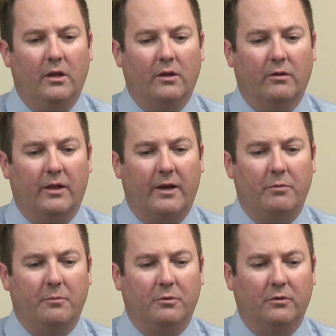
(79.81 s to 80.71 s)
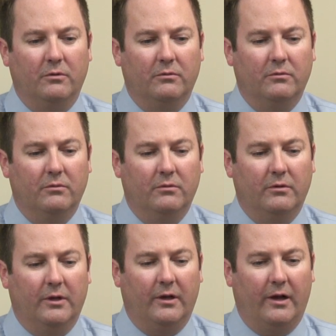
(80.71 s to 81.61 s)
You know, a lot of people,
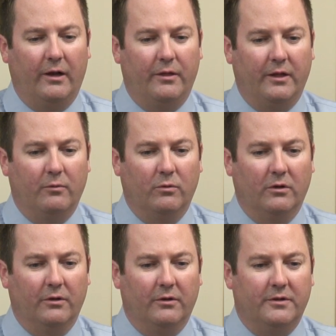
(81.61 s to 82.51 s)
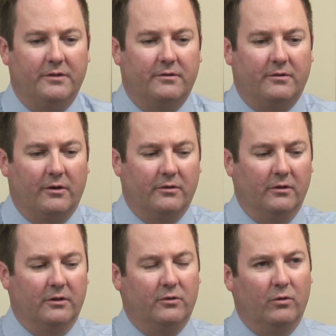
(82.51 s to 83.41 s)
uh, I think, will start
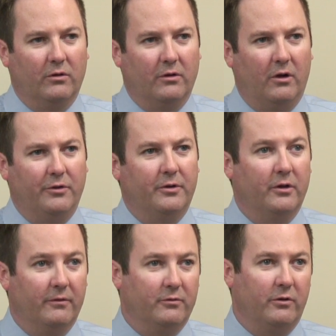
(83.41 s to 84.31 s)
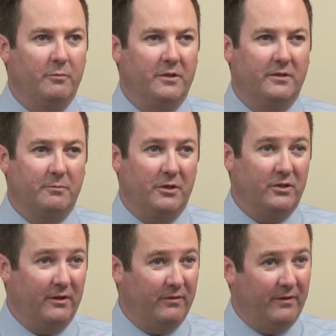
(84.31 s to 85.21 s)
to look toward alternative treatments,
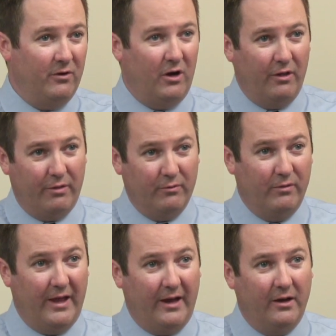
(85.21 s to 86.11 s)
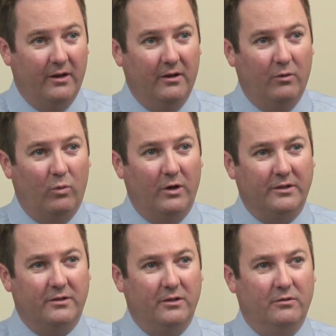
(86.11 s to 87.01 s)
especially if they've gone through that
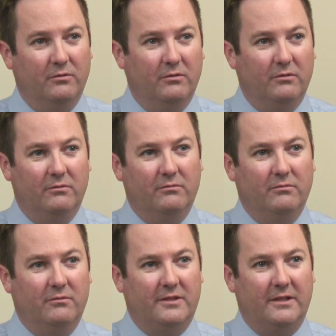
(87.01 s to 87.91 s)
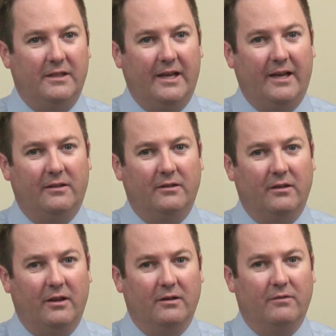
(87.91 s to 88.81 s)
once. Do you see that
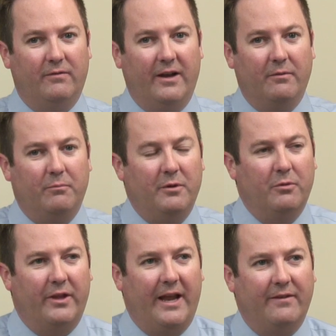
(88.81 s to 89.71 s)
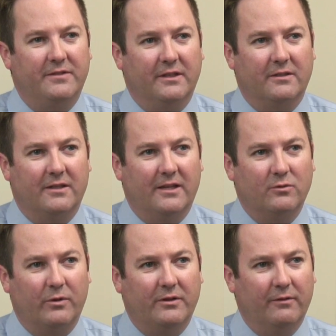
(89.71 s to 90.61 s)
and, and find people that have
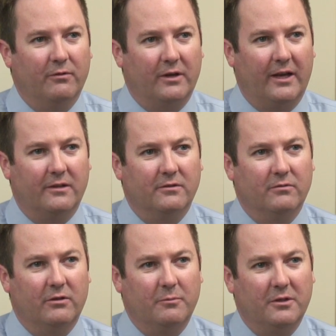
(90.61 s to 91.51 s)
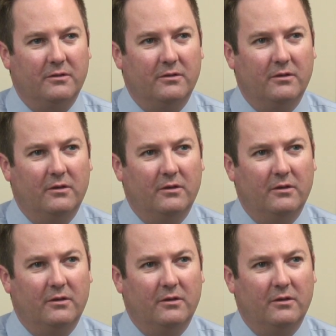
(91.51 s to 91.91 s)
success with different cancer treatments?